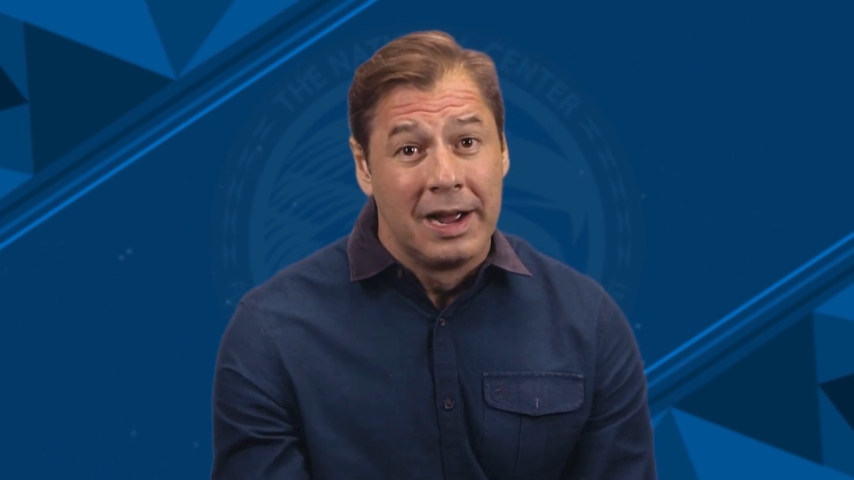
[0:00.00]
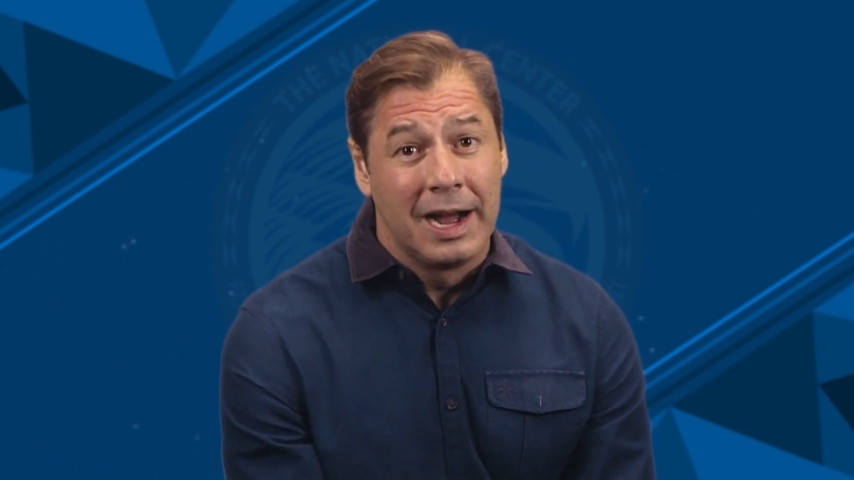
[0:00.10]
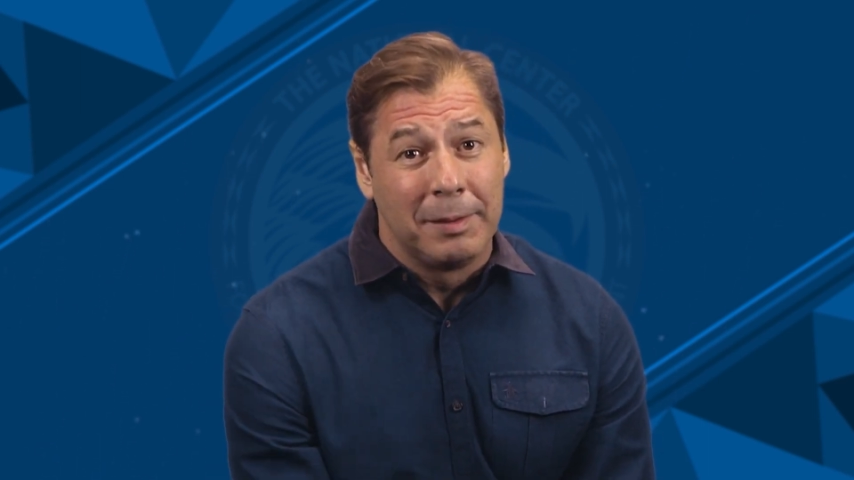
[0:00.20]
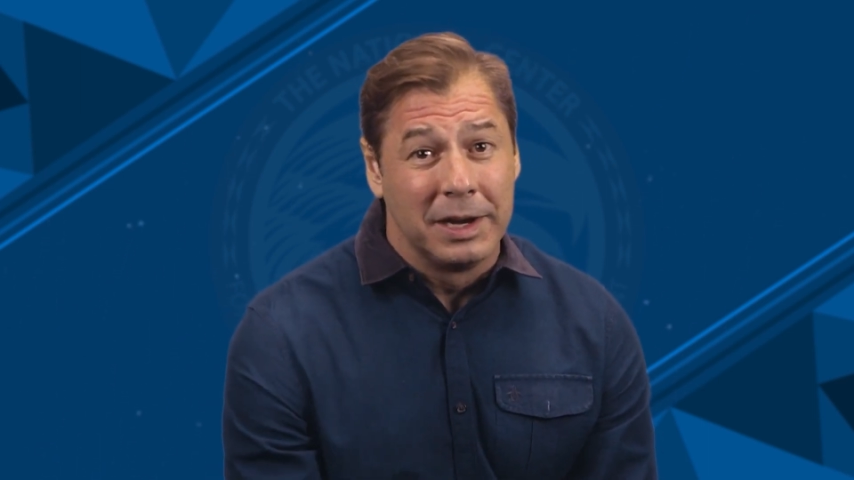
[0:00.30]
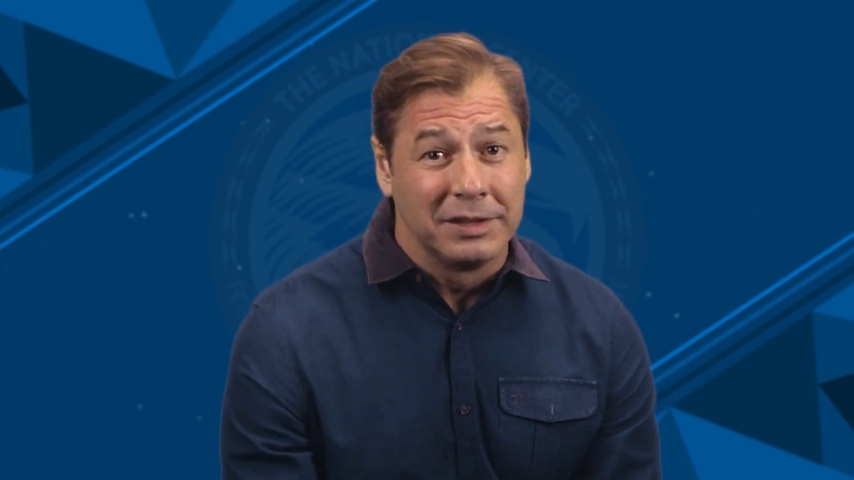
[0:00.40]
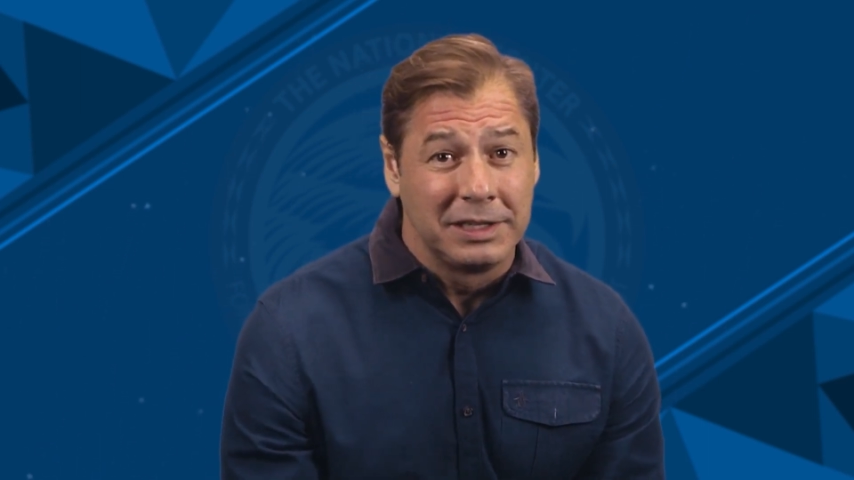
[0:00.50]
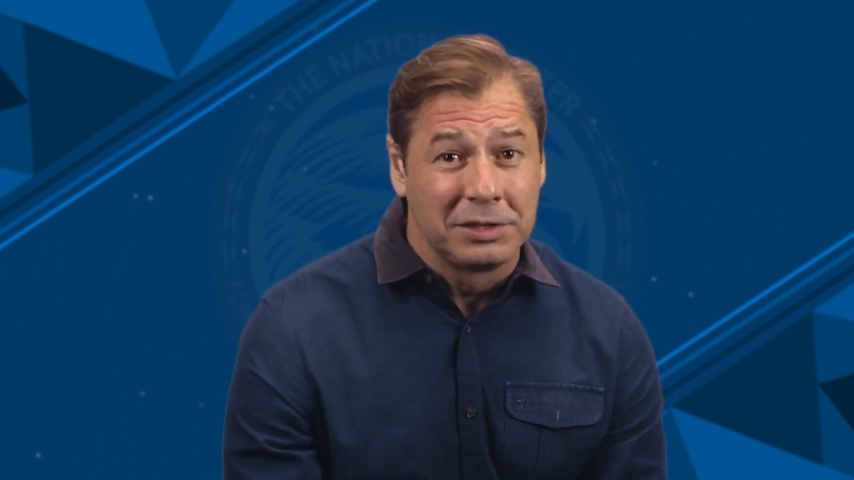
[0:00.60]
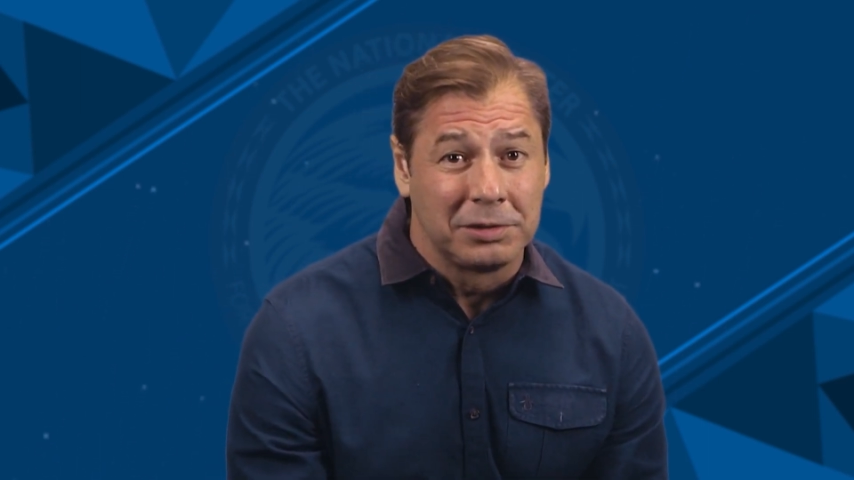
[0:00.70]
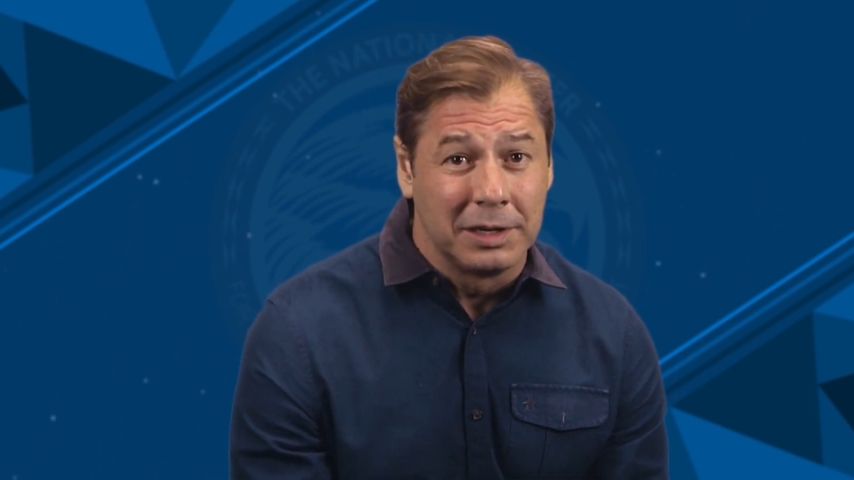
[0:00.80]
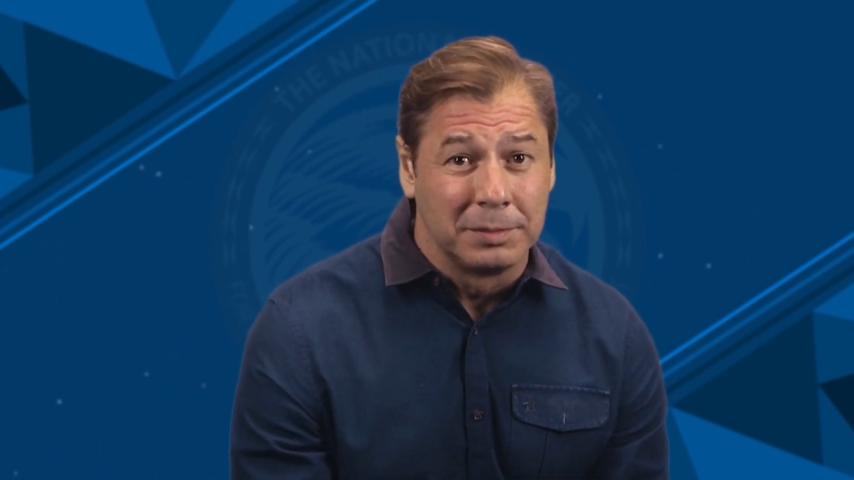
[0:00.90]
about these
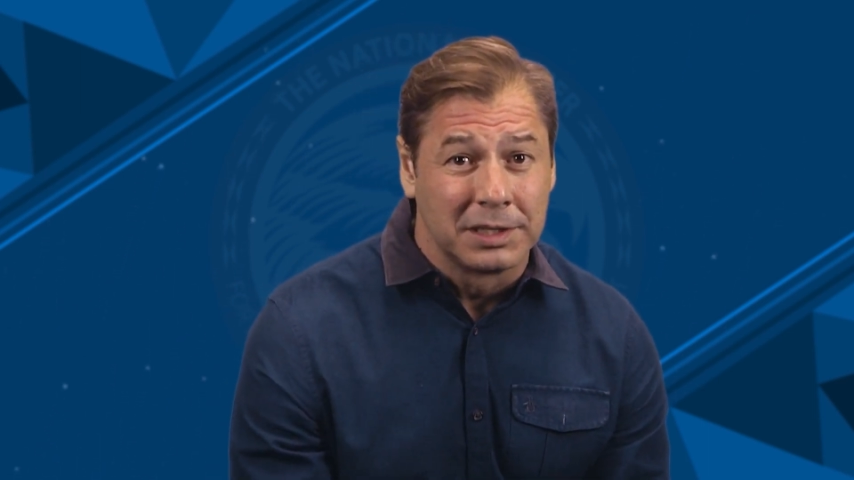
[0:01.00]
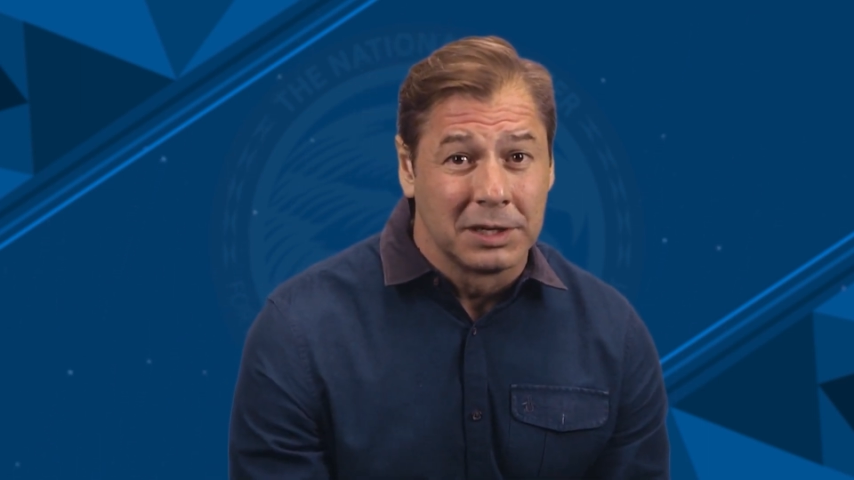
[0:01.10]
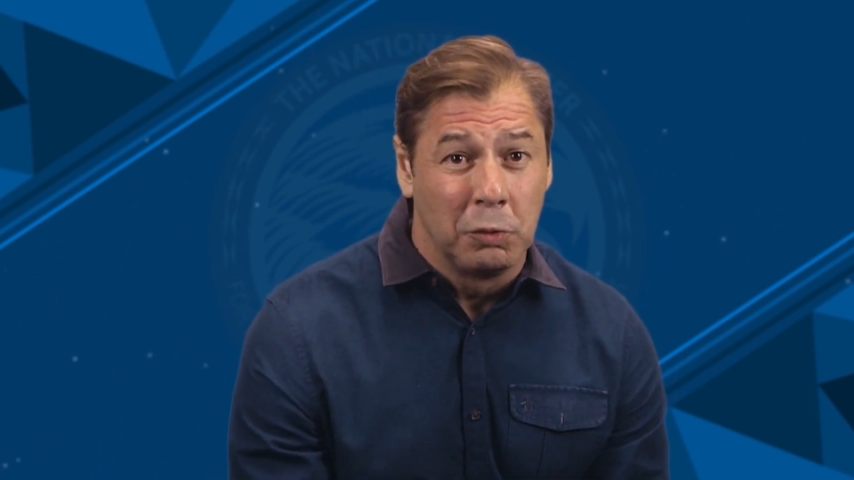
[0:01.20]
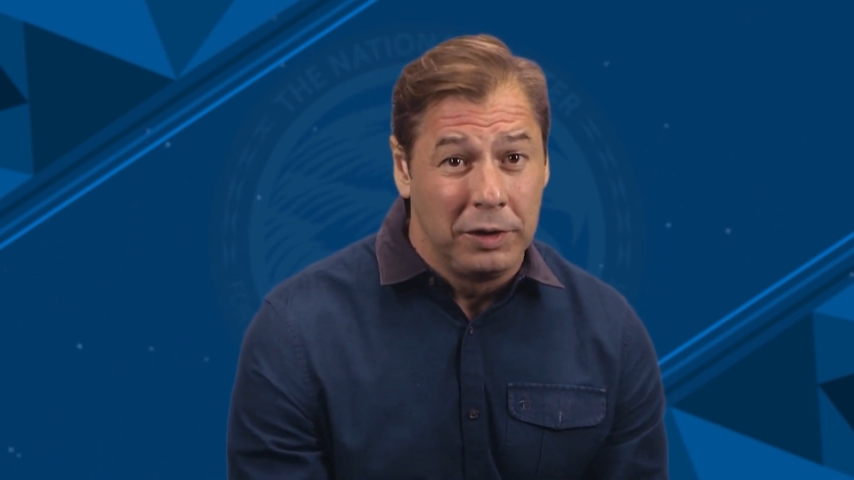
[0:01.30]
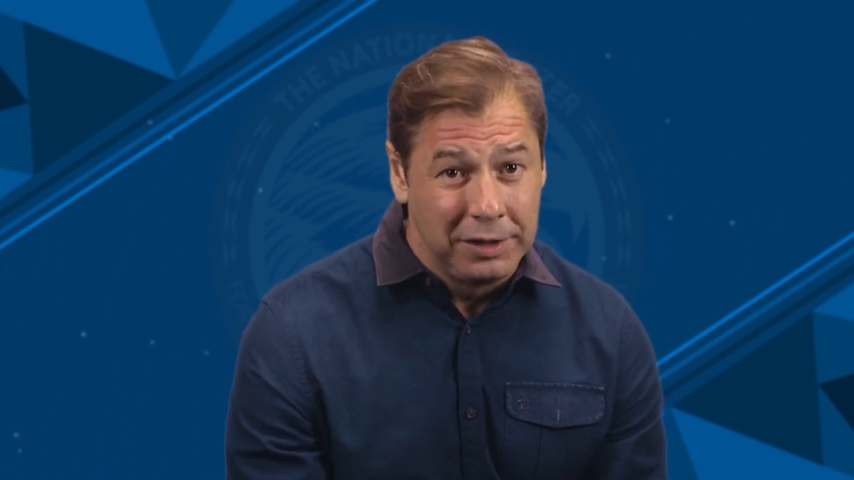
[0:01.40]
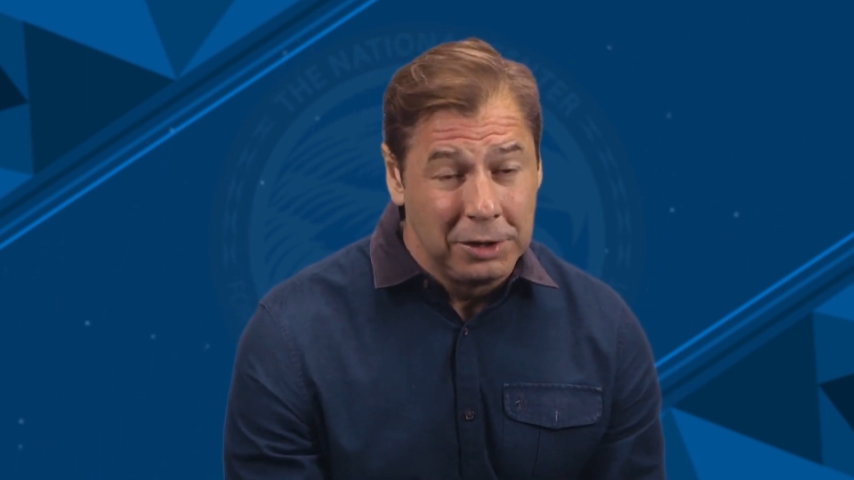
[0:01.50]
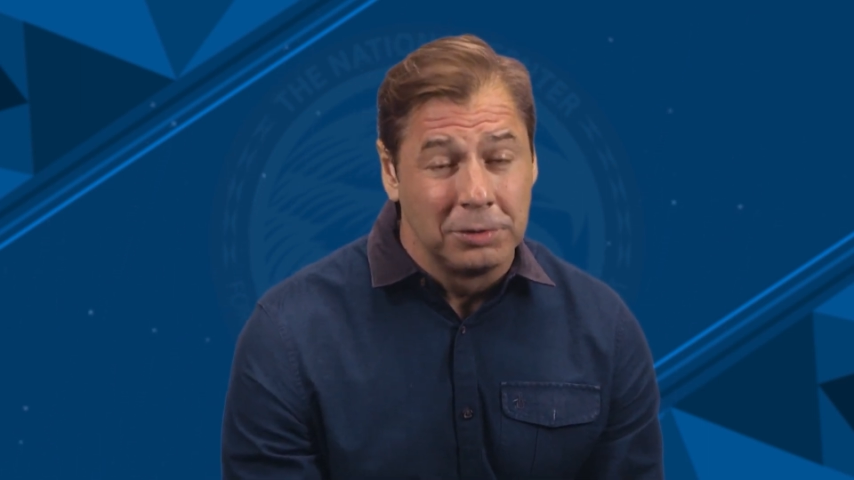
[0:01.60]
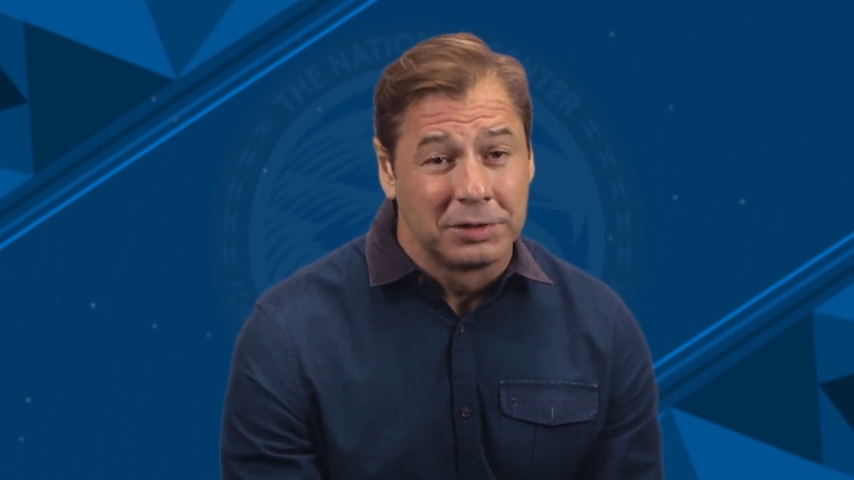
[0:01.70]
trips with you